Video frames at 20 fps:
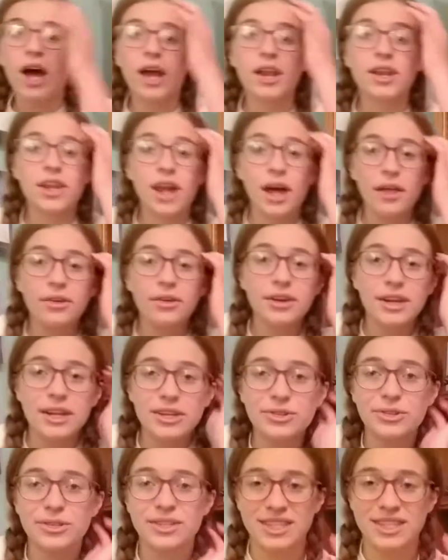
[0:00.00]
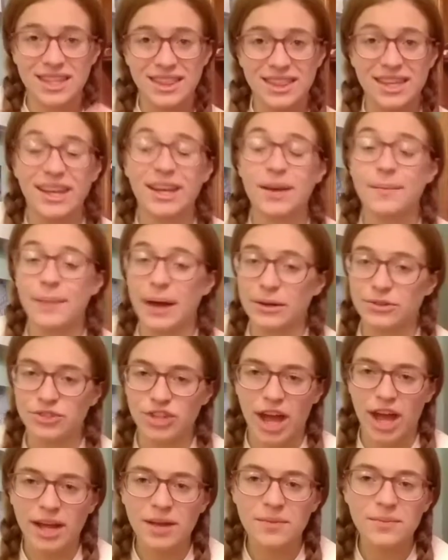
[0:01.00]
Another interesting thing about
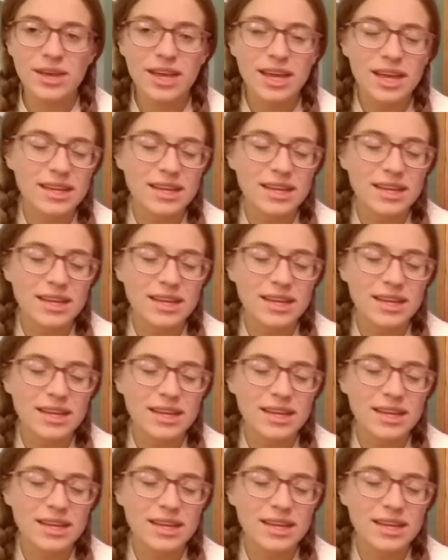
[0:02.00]
Jackaby